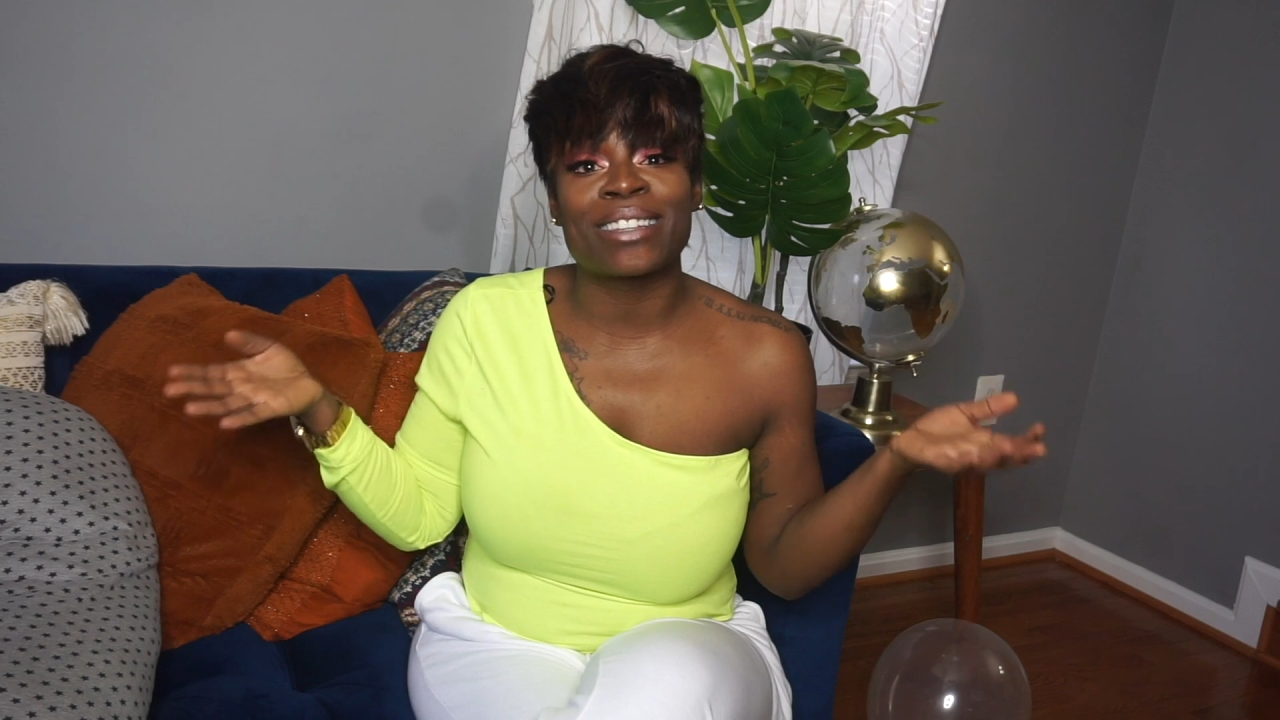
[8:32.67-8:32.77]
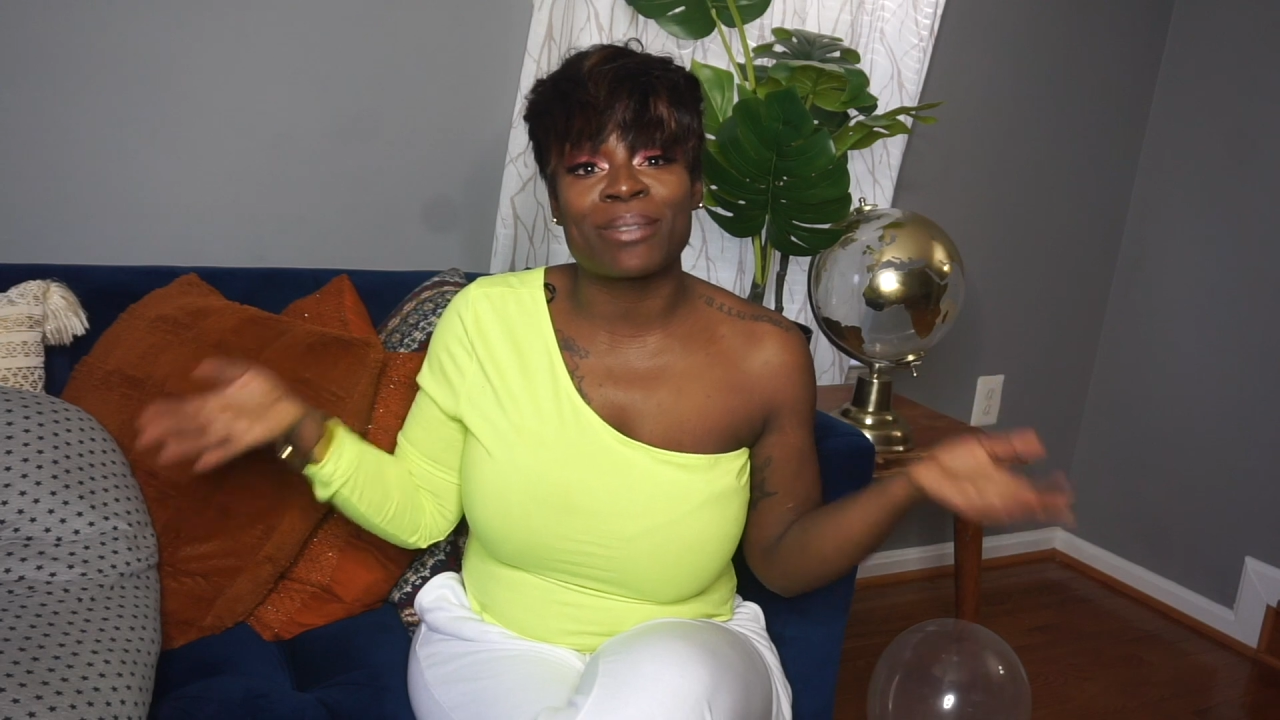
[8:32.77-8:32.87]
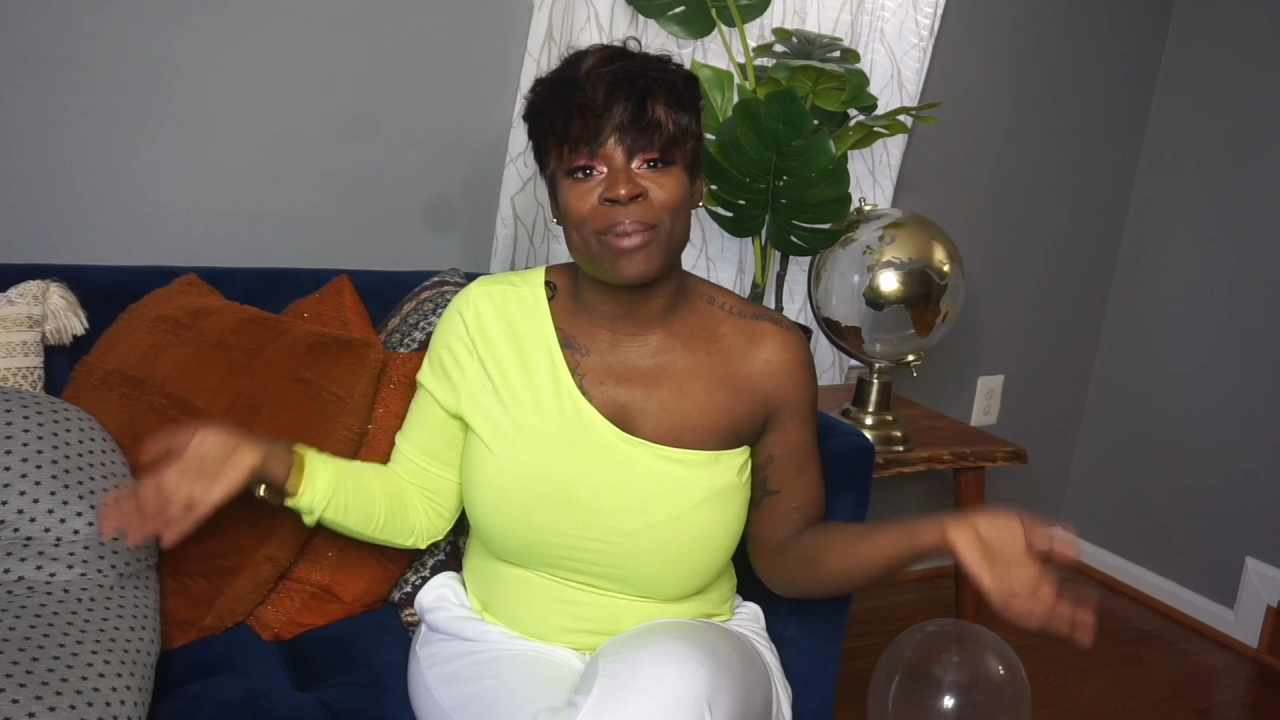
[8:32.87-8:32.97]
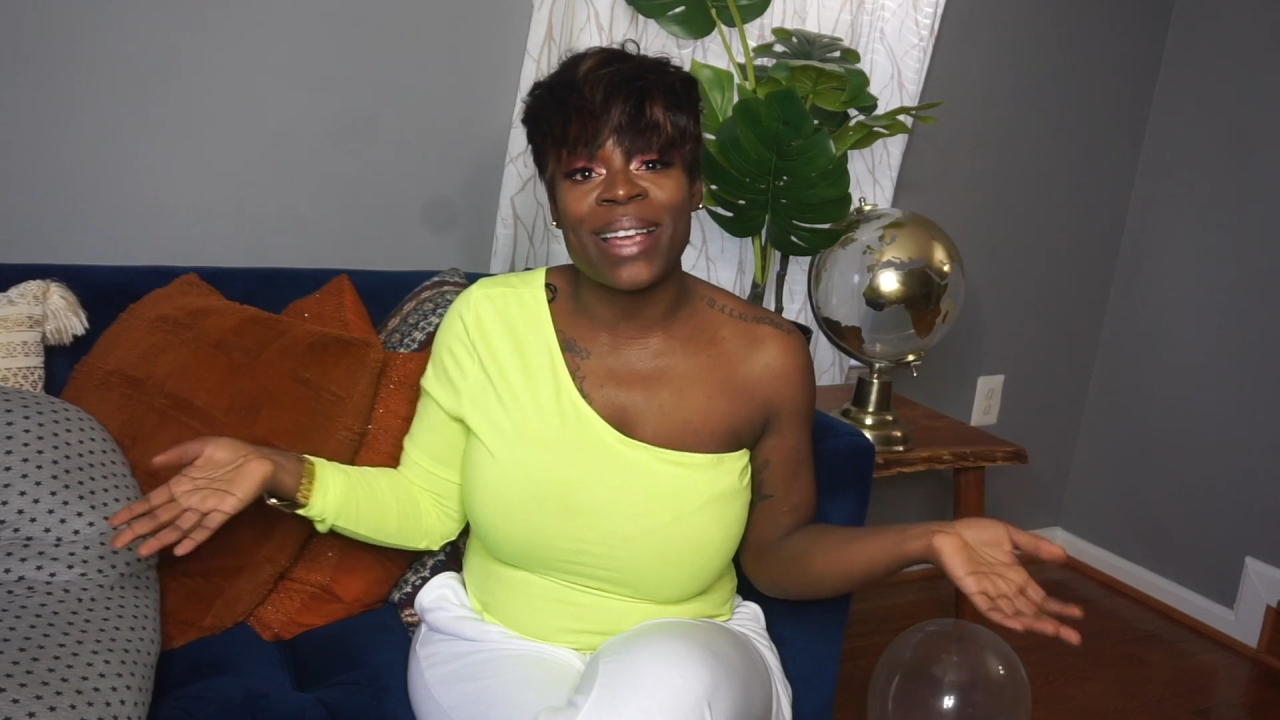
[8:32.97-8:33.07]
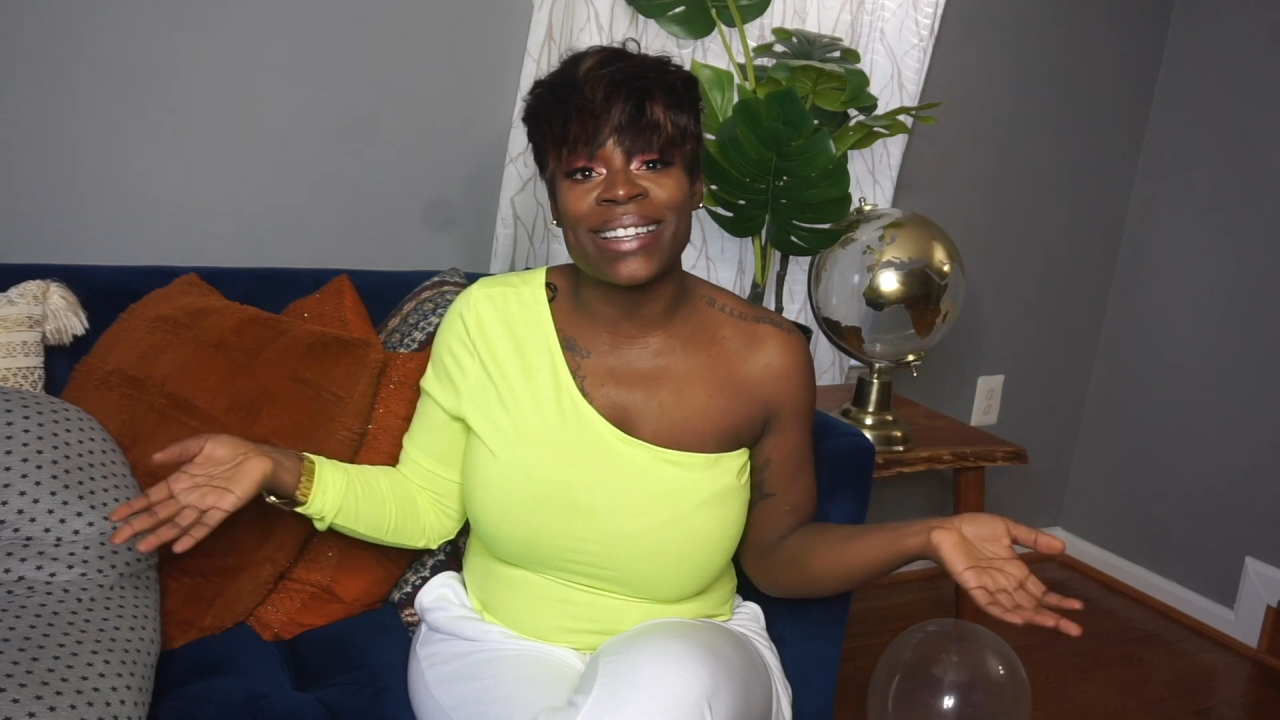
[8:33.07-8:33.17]
of the
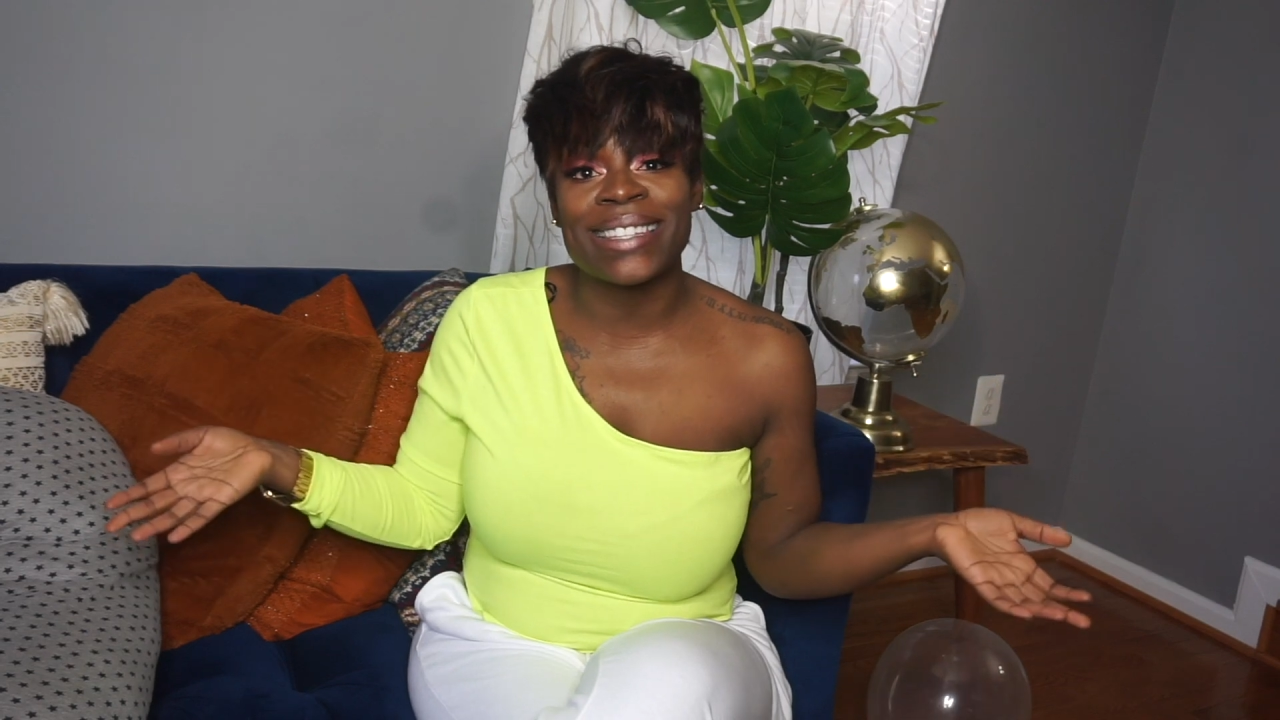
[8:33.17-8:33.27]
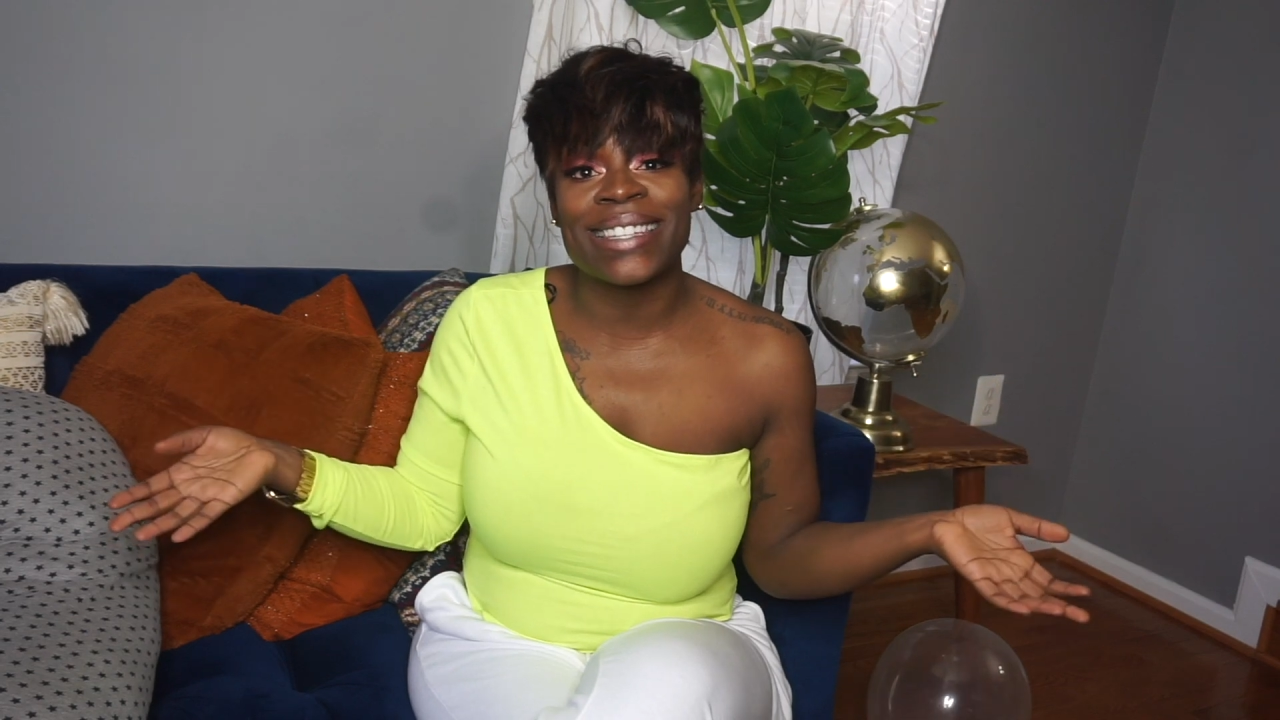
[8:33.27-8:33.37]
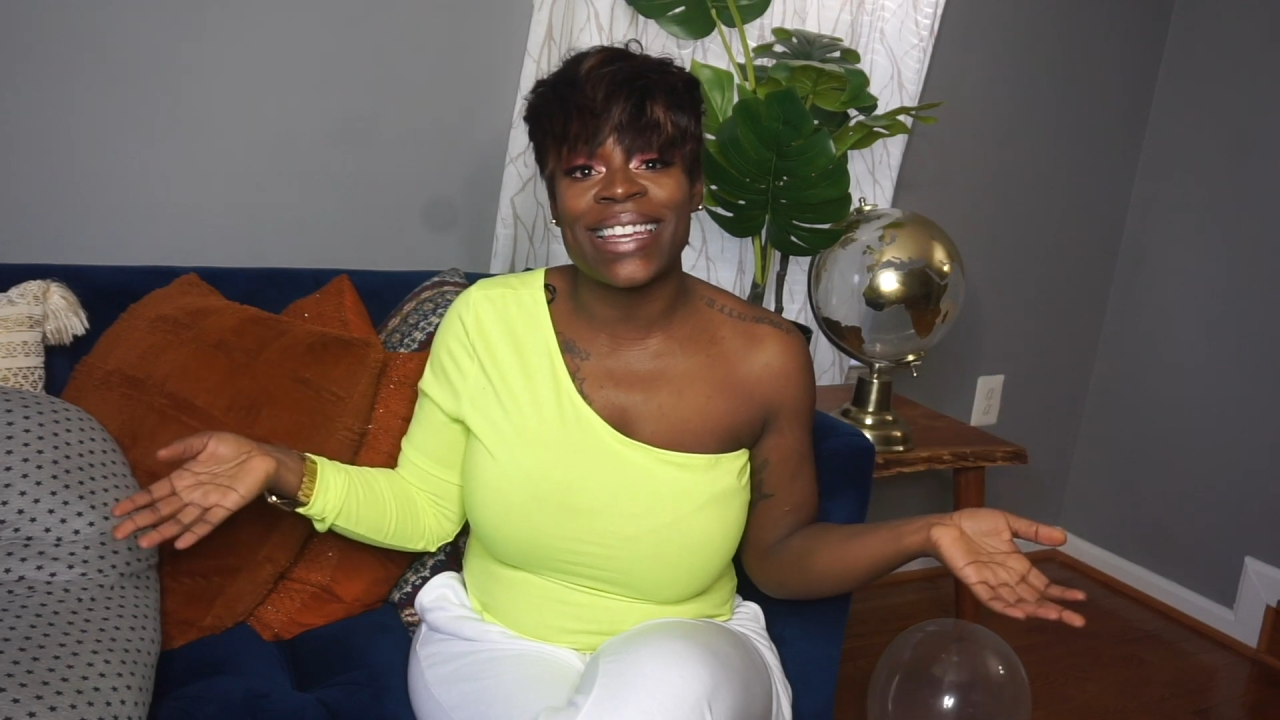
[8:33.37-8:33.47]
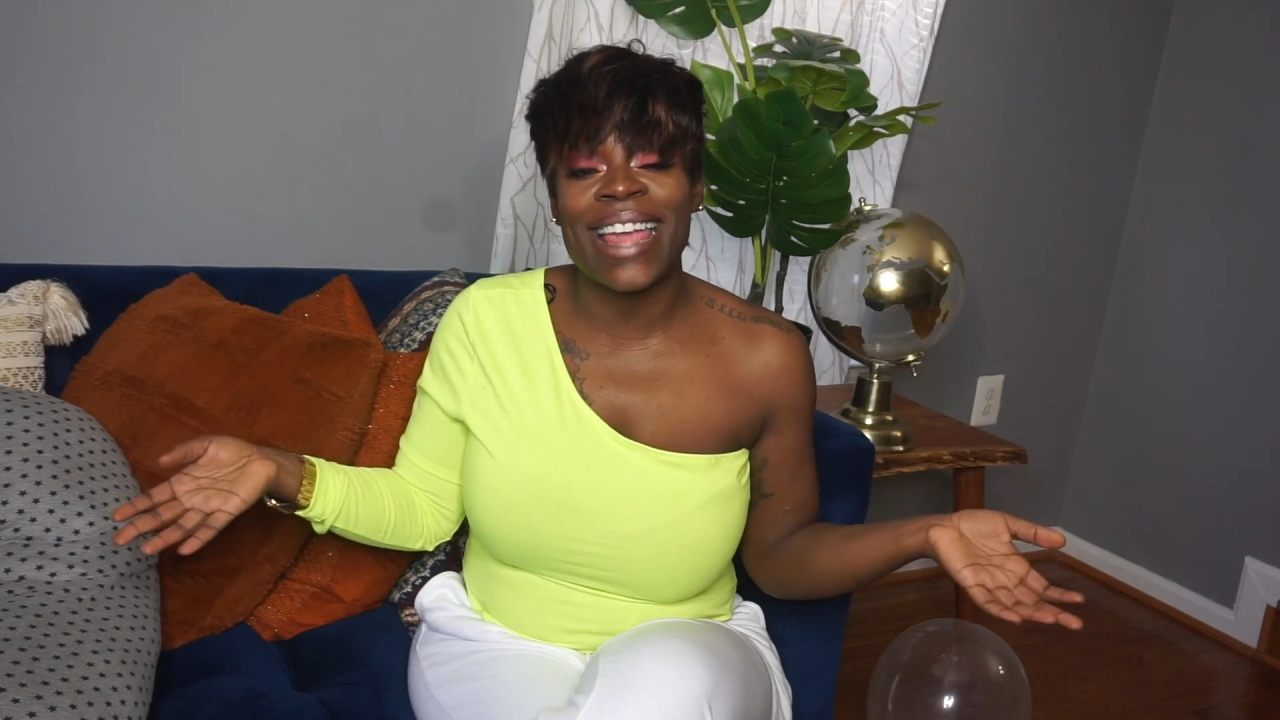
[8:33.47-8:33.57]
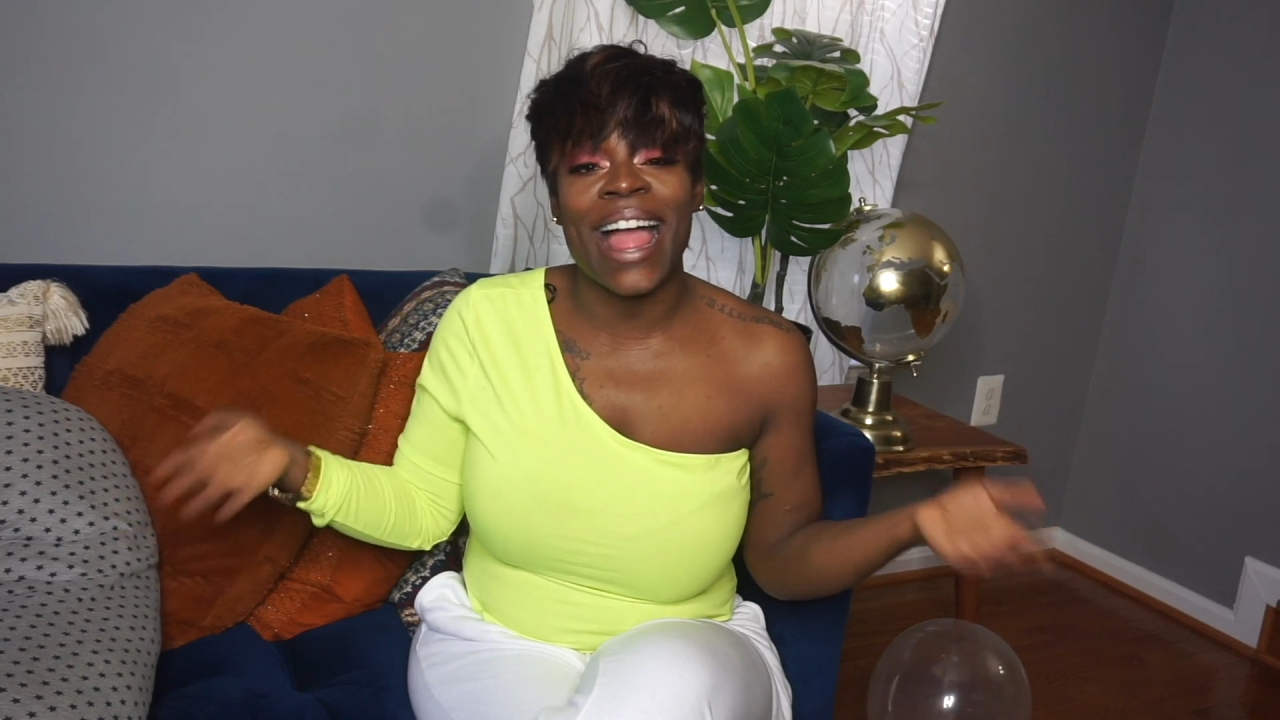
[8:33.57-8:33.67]
pregnancy.